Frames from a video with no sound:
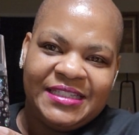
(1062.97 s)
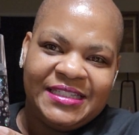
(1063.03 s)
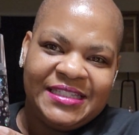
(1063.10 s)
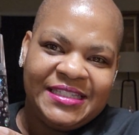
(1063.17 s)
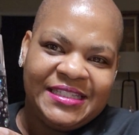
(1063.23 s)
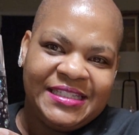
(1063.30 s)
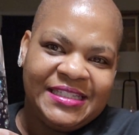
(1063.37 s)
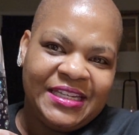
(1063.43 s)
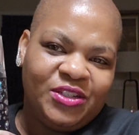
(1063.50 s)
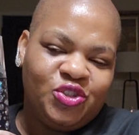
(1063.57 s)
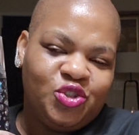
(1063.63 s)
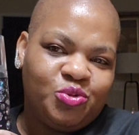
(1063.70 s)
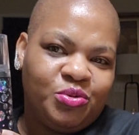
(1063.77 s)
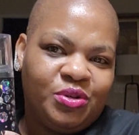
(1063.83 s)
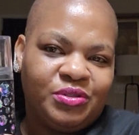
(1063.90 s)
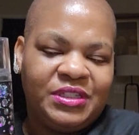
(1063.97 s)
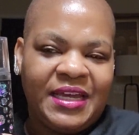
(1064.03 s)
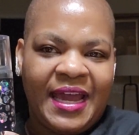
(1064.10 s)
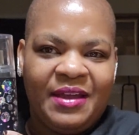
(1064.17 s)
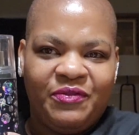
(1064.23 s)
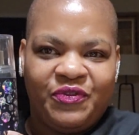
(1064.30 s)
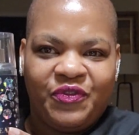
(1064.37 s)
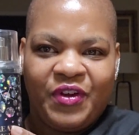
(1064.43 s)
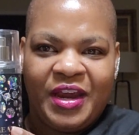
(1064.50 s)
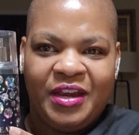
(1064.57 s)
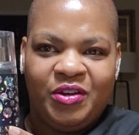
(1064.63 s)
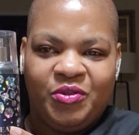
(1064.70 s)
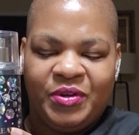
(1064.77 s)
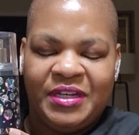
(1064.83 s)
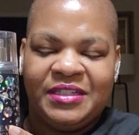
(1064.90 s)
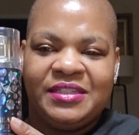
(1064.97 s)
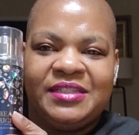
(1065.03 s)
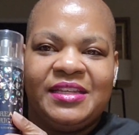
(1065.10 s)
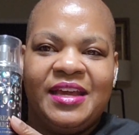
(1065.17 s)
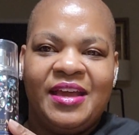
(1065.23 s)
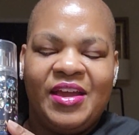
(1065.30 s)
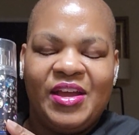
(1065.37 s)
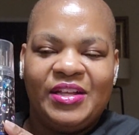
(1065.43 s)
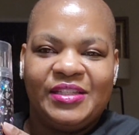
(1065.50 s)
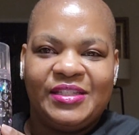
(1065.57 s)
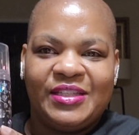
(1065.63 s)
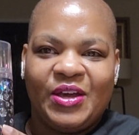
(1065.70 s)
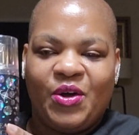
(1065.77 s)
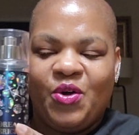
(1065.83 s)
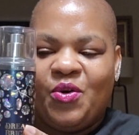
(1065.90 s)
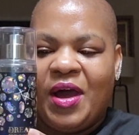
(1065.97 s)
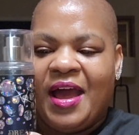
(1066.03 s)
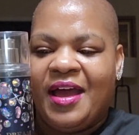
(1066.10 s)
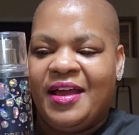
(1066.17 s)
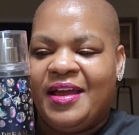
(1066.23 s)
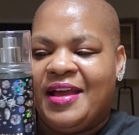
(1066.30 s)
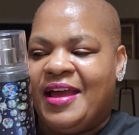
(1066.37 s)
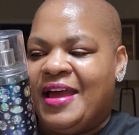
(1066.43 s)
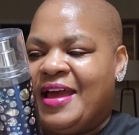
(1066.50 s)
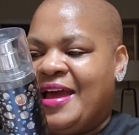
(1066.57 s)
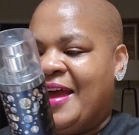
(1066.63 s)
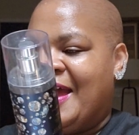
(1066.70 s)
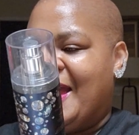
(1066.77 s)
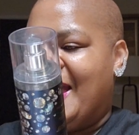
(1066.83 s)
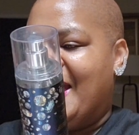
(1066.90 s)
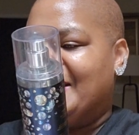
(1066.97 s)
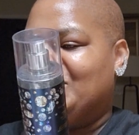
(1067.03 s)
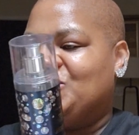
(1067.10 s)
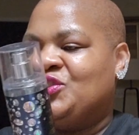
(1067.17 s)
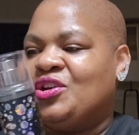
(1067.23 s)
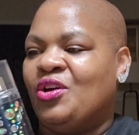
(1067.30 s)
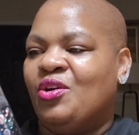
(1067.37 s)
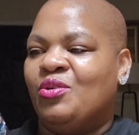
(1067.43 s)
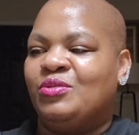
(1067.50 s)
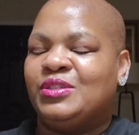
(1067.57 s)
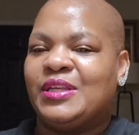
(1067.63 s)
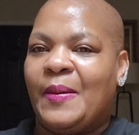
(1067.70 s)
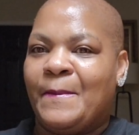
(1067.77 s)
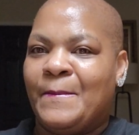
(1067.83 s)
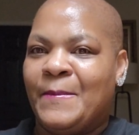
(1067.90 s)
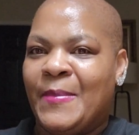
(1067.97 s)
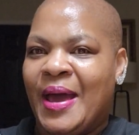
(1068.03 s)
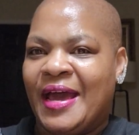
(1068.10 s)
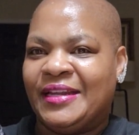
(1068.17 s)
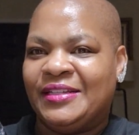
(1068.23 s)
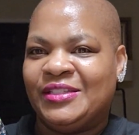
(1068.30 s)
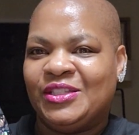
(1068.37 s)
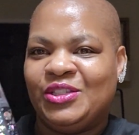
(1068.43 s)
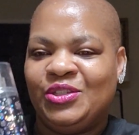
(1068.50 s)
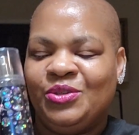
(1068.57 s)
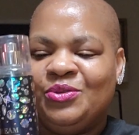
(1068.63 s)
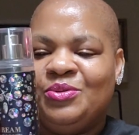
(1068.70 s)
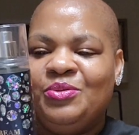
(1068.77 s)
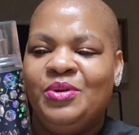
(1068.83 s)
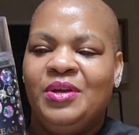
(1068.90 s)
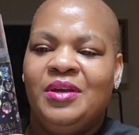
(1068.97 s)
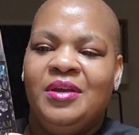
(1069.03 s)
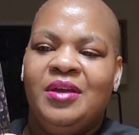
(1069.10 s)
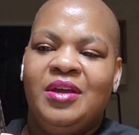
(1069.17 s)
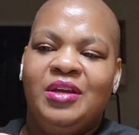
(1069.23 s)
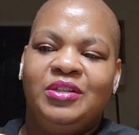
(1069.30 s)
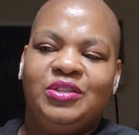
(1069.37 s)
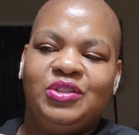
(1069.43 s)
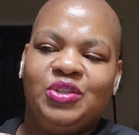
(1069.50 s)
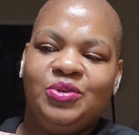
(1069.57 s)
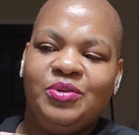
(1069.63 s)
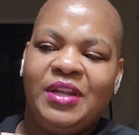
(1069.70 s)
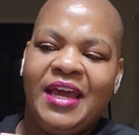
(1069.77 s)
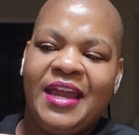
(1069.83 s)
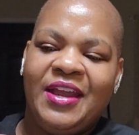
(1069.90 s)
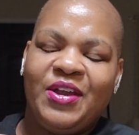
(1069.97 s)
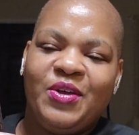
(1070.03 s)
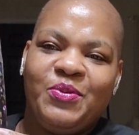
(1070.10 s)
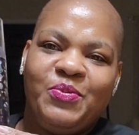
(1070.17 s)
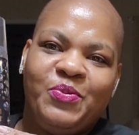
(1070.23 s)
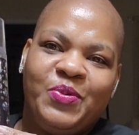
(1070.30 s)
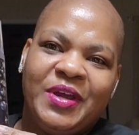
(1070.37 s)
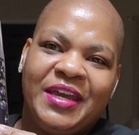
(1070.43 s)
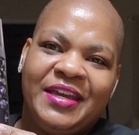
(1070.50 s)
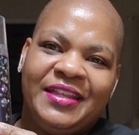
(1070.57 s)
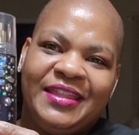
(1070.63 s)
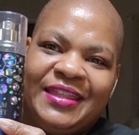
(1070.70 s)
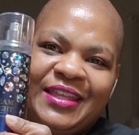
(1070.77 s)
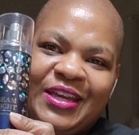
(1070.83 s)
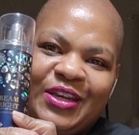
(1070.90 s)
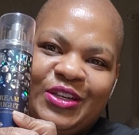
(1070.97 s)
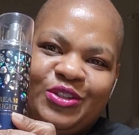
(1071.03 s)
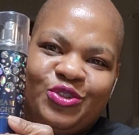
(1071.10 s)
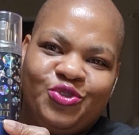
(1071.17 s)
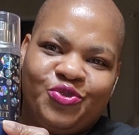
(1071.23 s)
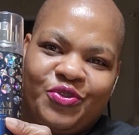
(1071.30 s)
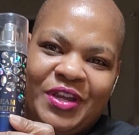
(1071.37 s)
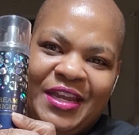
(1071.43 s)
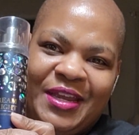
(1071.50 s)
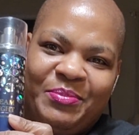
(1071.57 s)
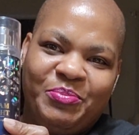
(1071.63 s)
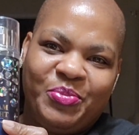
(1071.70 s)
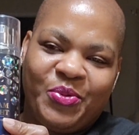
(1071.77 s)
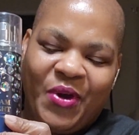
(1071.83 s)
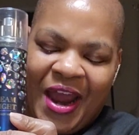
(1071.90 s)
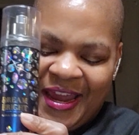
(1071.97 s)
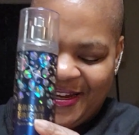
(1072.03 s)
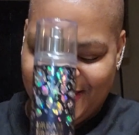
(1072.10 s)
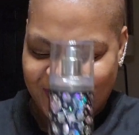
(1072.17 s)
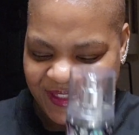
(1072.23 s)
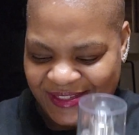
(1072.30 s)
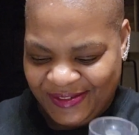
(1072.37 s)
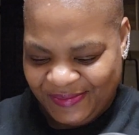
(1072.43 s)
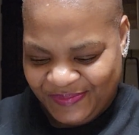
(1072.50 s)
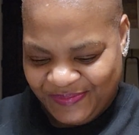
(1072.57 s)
sensual type fragrance. So I chose Modest Dew to layer with Dream Bright.